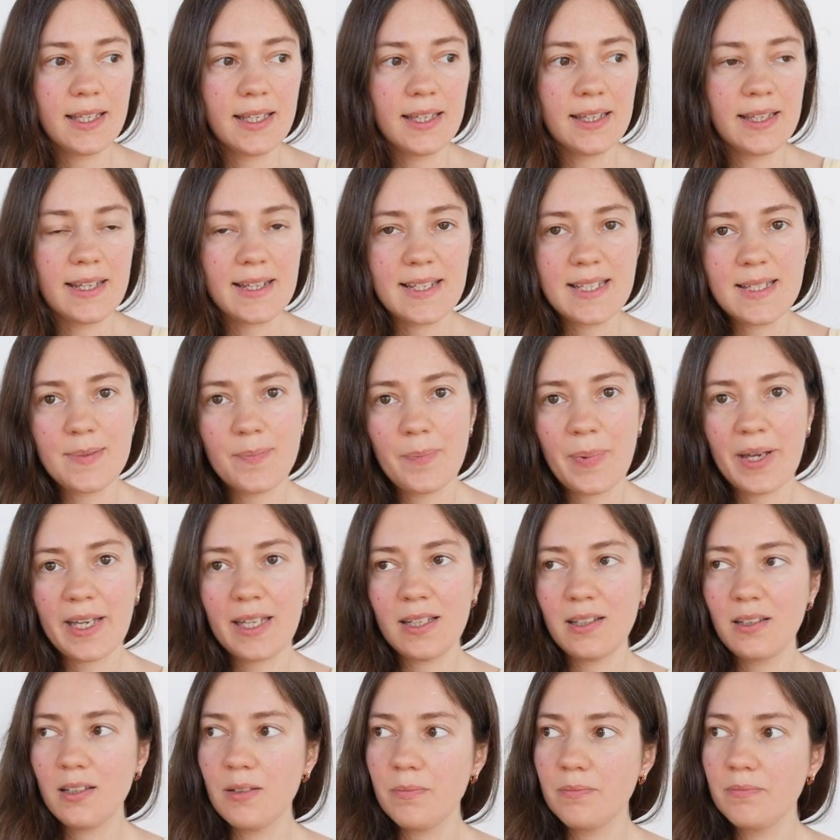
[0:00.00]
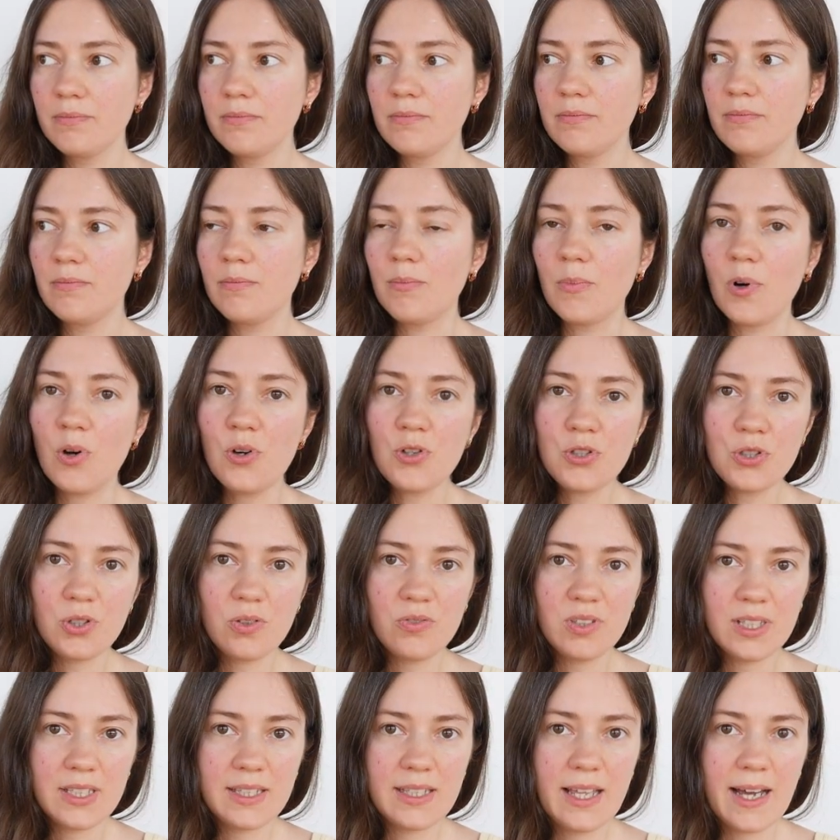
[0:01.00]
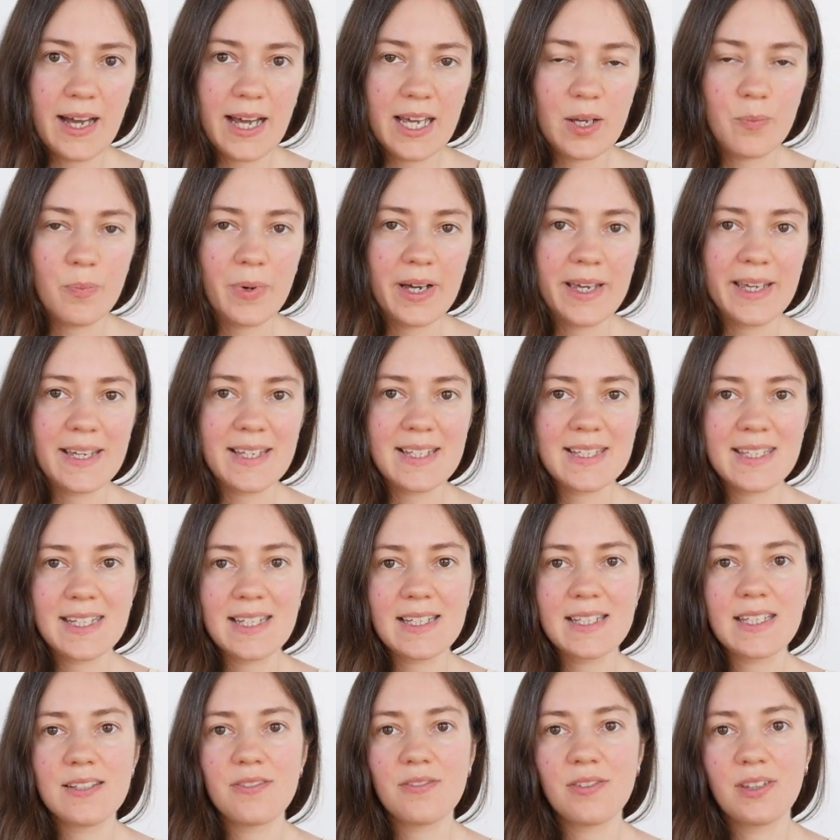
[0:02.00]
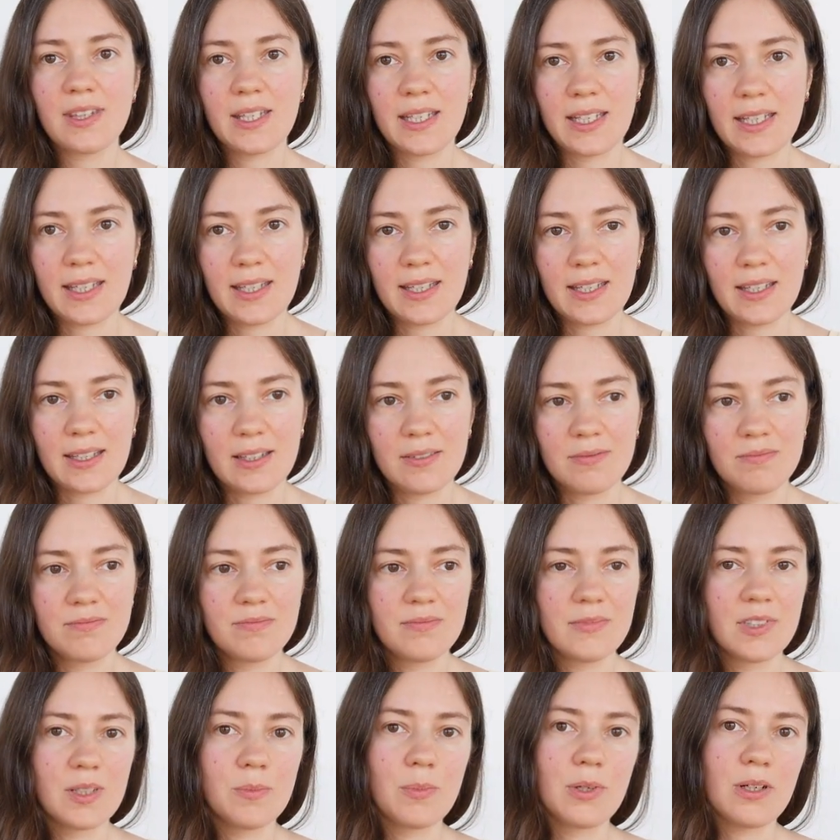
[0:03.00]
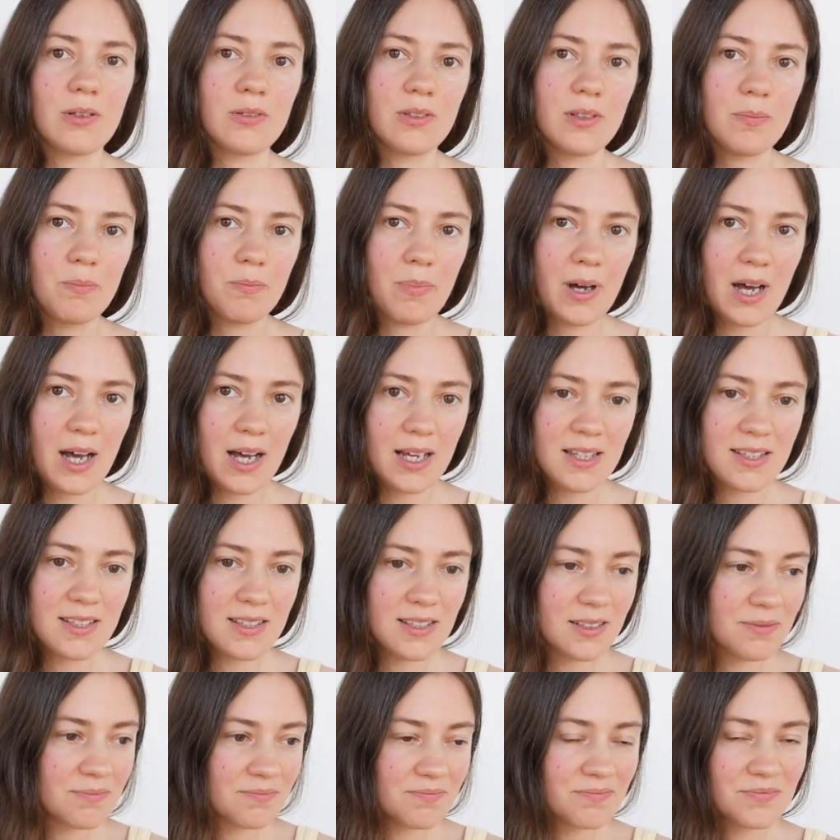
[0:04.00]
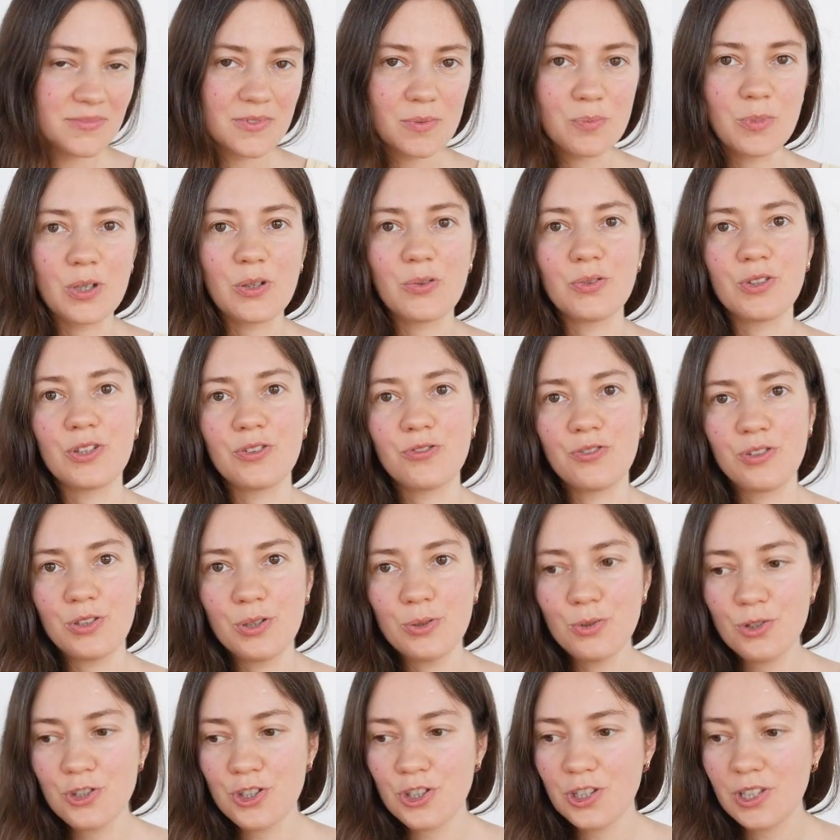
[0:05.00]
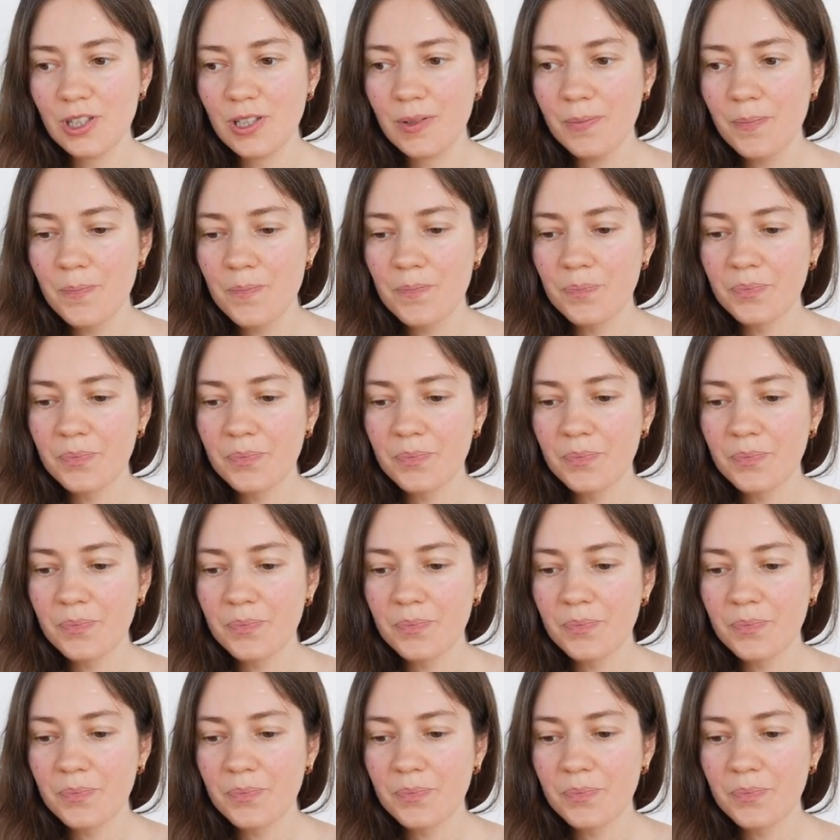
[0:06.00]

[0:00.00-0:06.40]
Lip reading: They spend most of the time by excessive thinking about the past, about the future,